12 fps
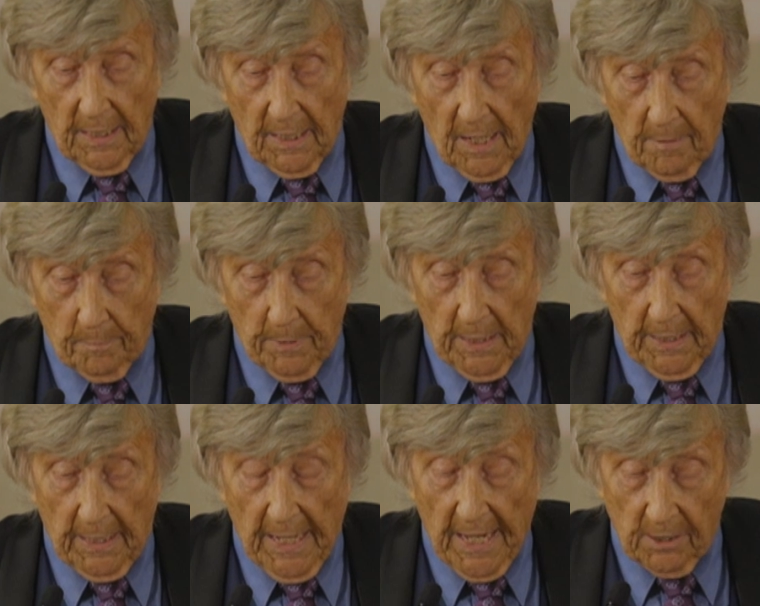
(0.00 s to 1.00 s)

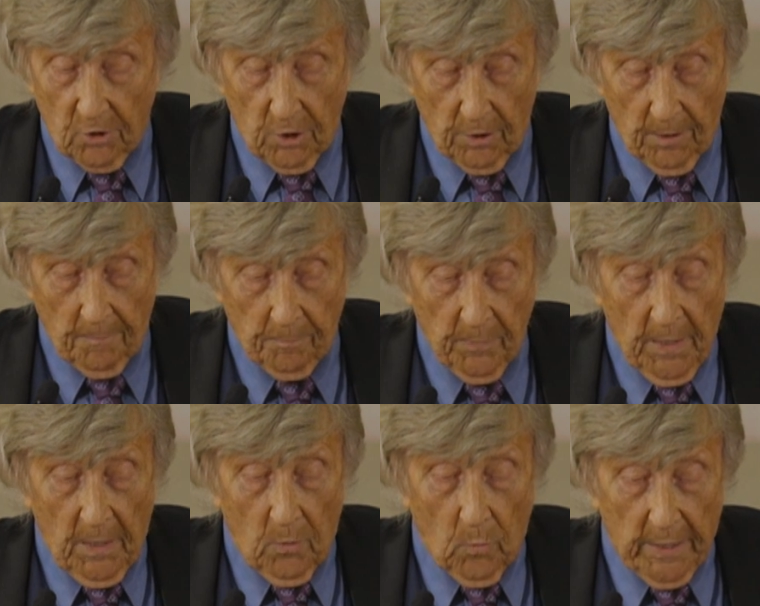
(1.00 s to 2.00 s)
accompanying action.
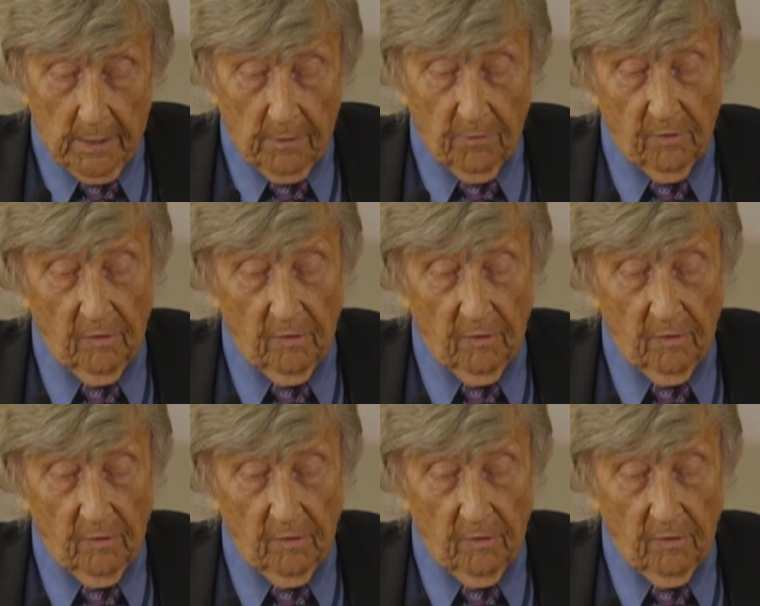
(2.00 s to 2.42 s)
Reynolds